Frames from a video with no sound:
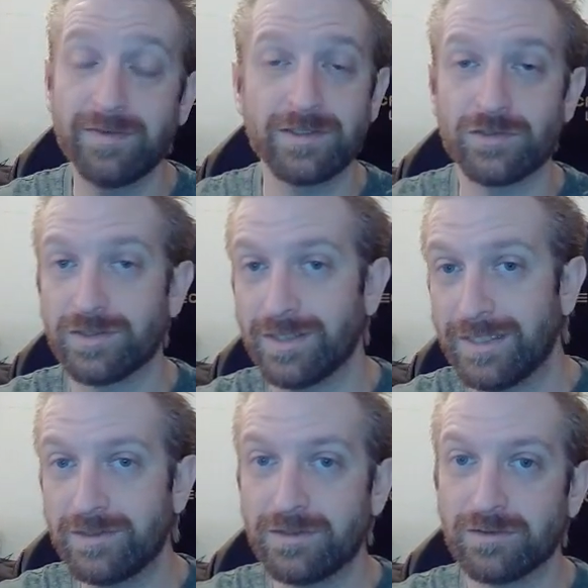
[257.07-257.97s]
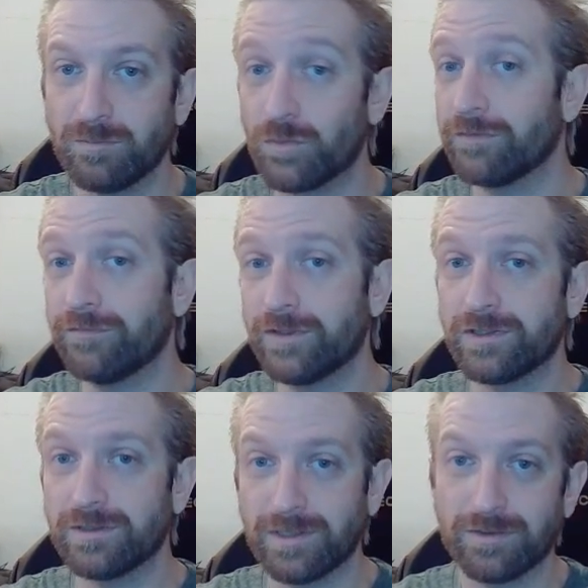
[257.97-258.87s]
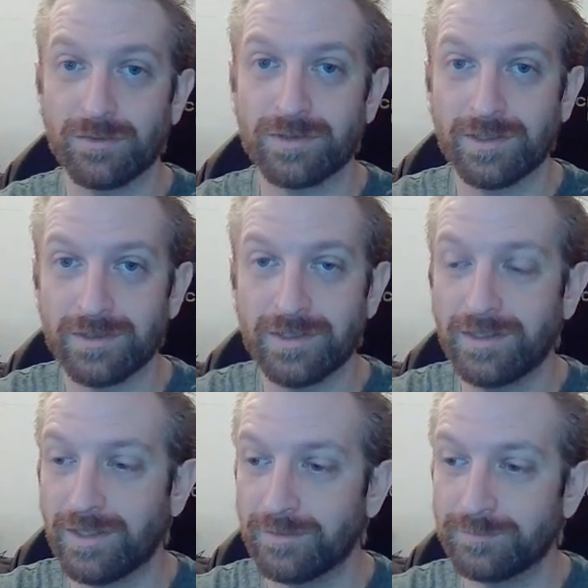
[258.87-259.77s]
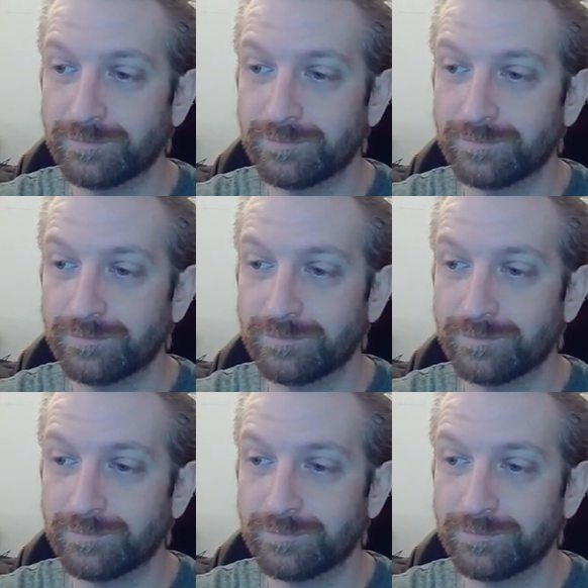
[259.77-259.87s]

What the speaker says: I think it's just easier and more efficient to get those things done now.